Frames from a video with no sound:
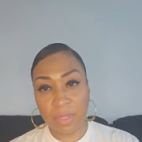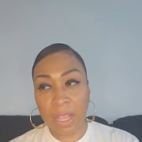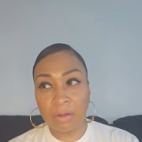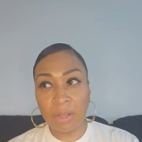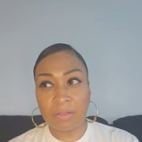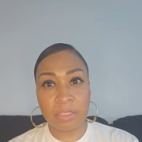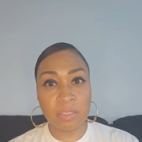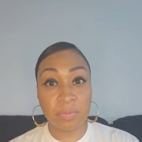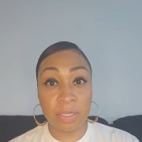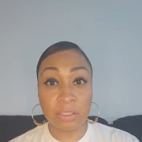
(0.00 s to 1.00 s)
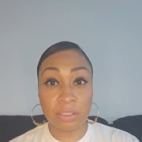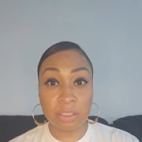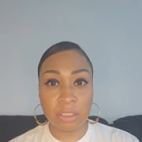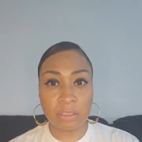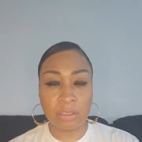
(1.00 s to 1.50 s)
I don't have to explain
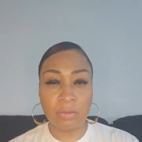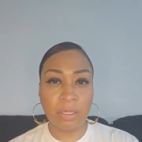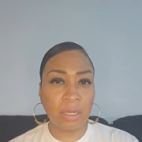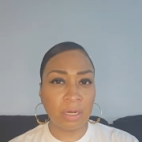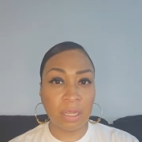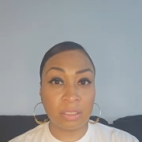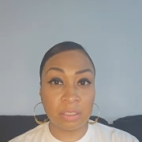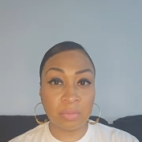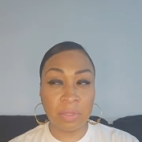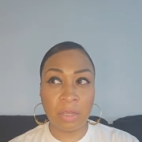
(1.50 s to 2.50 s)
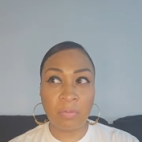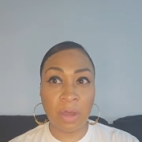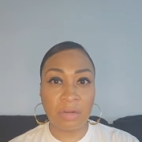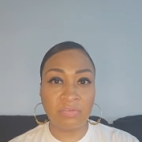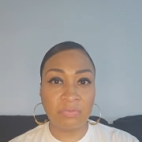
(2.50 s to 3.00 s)
shit to you, and I don't have to explain
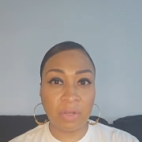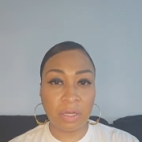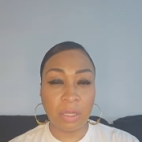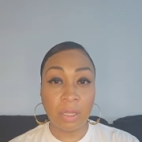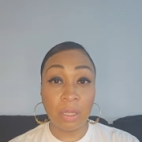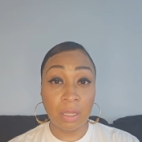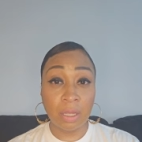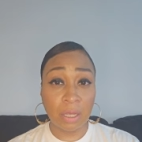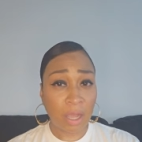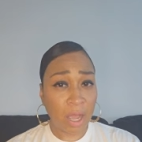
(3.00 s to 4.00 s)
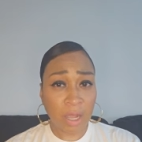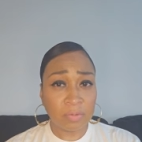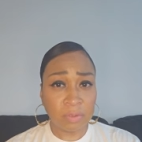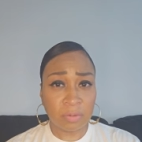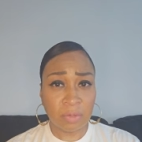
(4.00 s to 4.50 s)
why the fuck
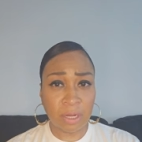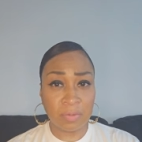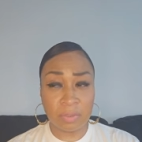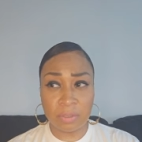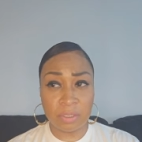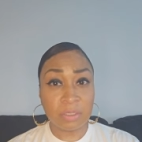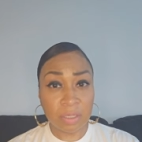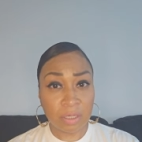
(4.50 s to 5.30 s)
I'm doing what I'm doing